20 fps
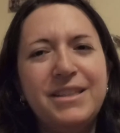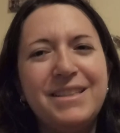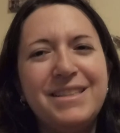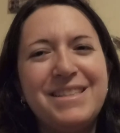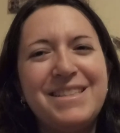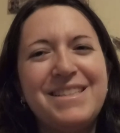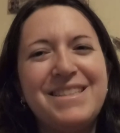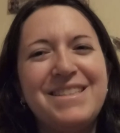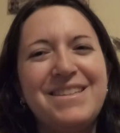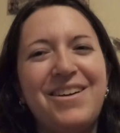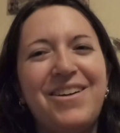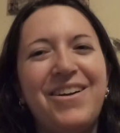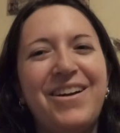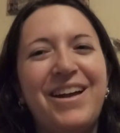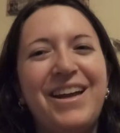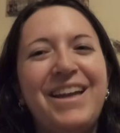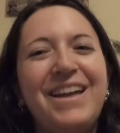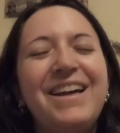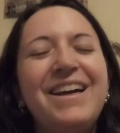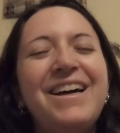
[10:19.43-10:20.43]

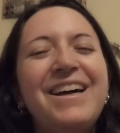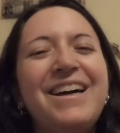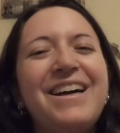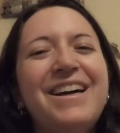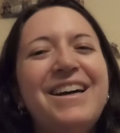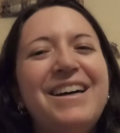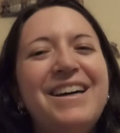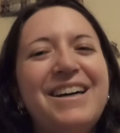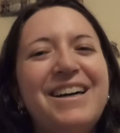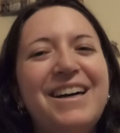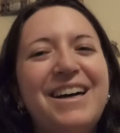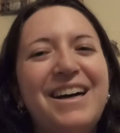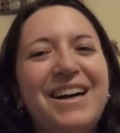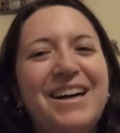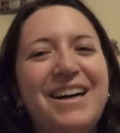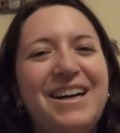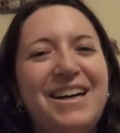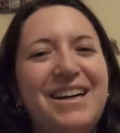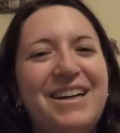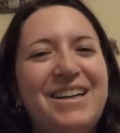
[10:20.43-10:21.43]
Sorry.
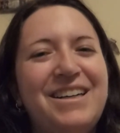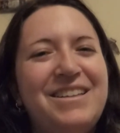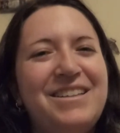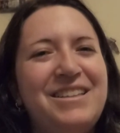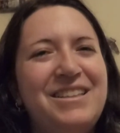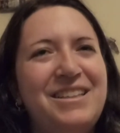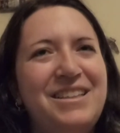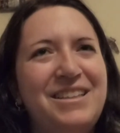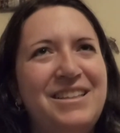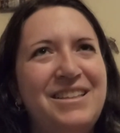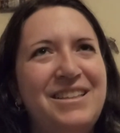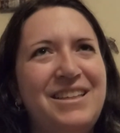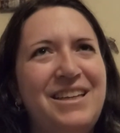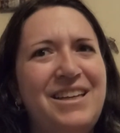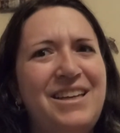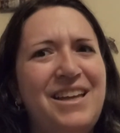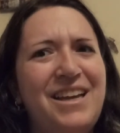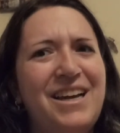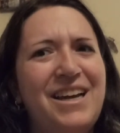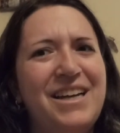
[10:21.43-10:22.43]

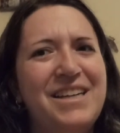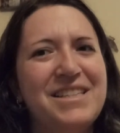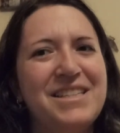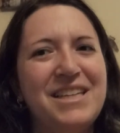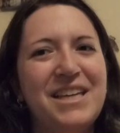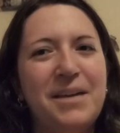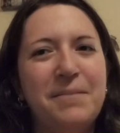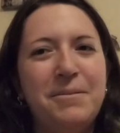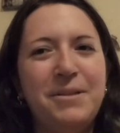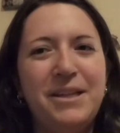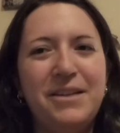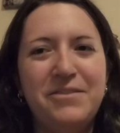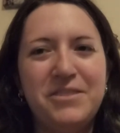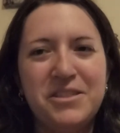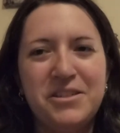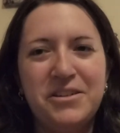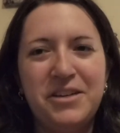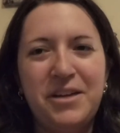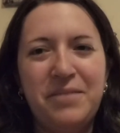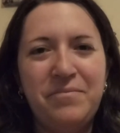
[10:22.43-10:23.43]
India Isley, I believe
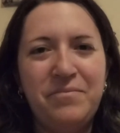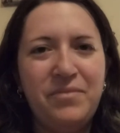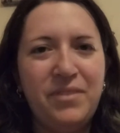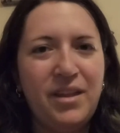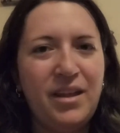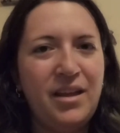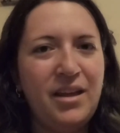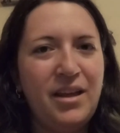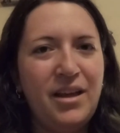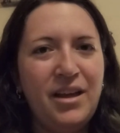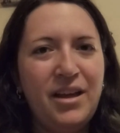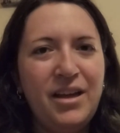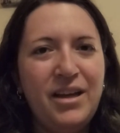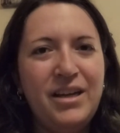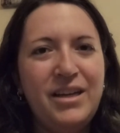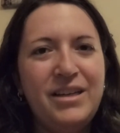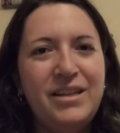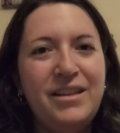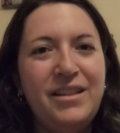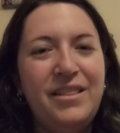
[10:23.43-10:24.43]
is her name.
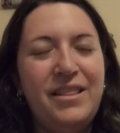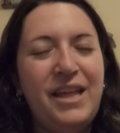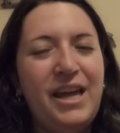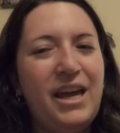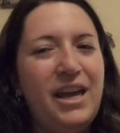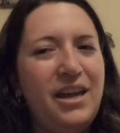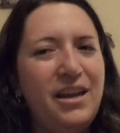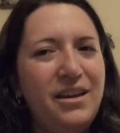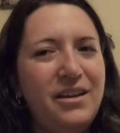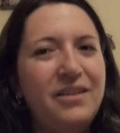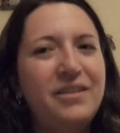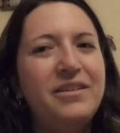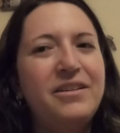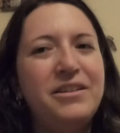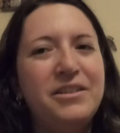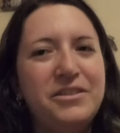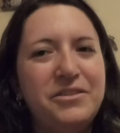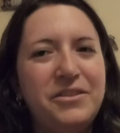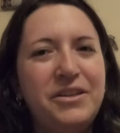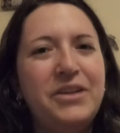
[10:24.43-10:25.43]
They
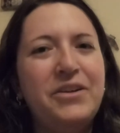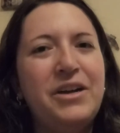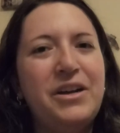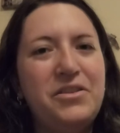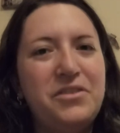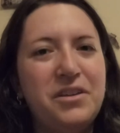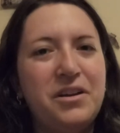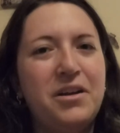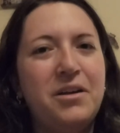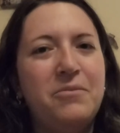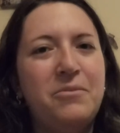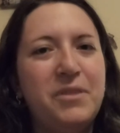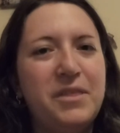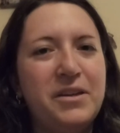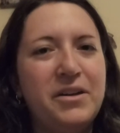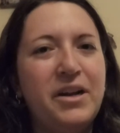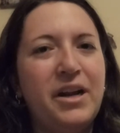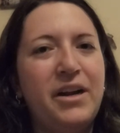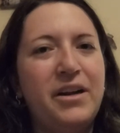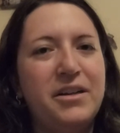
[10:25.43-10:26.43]
are doing a great job with
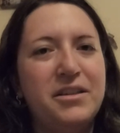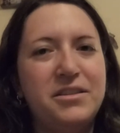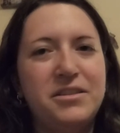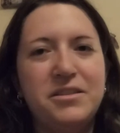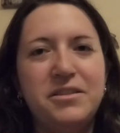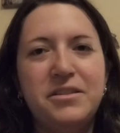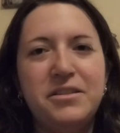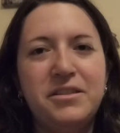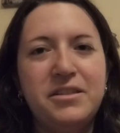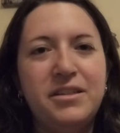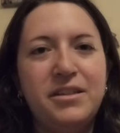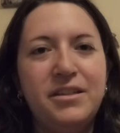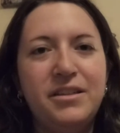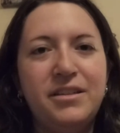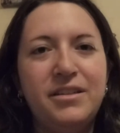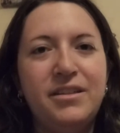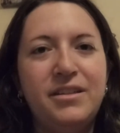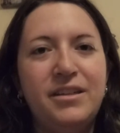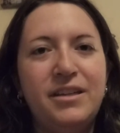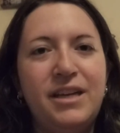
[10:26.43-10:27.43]
their characters.
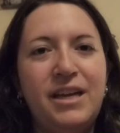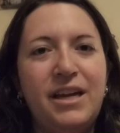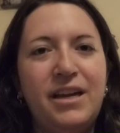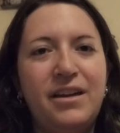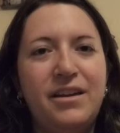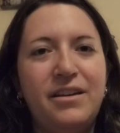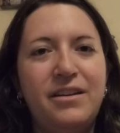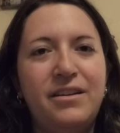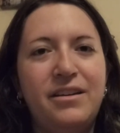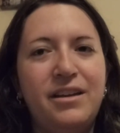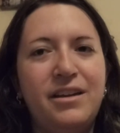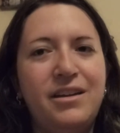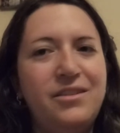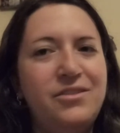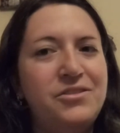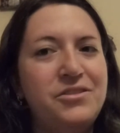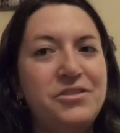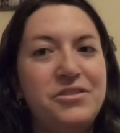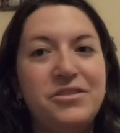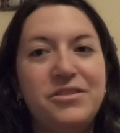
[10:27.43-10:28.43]
And yeah,
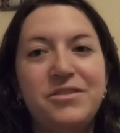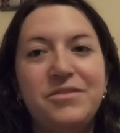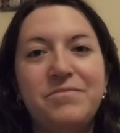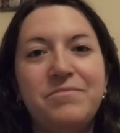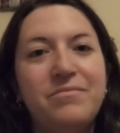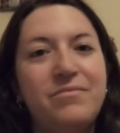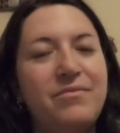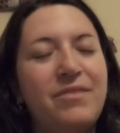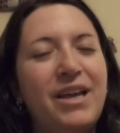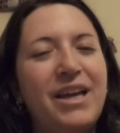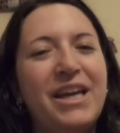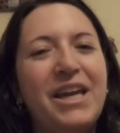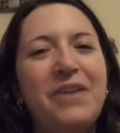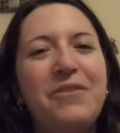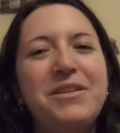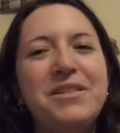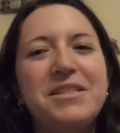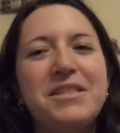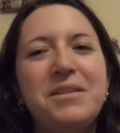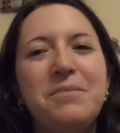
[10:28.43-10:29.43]
I can't
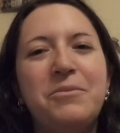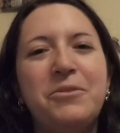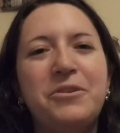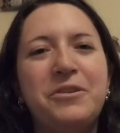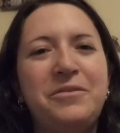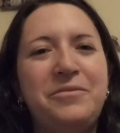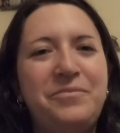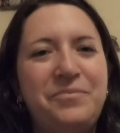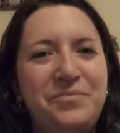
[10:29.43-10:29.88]
wait to see more.